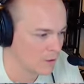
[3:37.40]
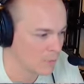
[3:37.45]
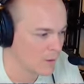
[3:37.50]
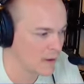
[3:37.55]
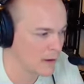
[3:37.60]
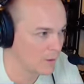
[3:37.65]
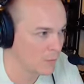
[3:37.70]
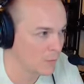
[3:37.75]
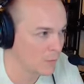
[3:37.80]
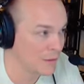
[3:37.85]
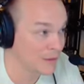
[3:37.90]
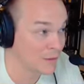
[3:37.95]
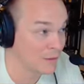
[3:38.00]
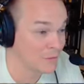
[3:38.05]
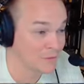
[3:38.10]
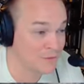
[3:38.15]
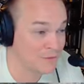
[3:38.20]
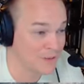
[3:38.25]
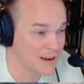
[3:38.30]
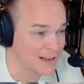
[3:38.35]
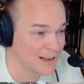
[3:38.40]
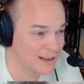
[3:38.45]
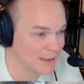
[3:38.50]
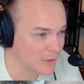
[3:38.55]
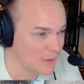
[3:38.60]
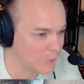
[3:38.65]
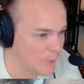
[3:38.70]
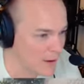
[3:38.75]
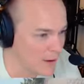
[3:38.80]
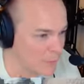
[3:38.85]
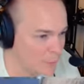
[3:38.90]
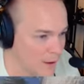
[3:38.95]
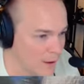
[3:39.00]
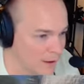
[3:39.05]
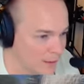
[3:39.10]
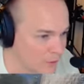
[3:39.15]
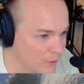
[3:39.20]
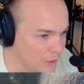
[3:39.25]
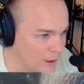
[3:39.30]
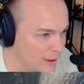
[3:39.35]
Wait, what the fuck? What
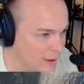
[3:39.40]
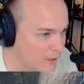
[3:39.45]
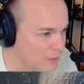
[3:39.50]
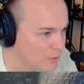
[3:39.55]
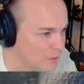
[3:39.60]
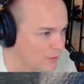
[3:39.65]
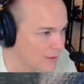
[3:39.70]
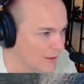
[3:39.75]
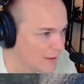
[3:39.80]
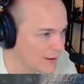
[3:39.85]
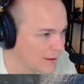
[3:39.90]
is this?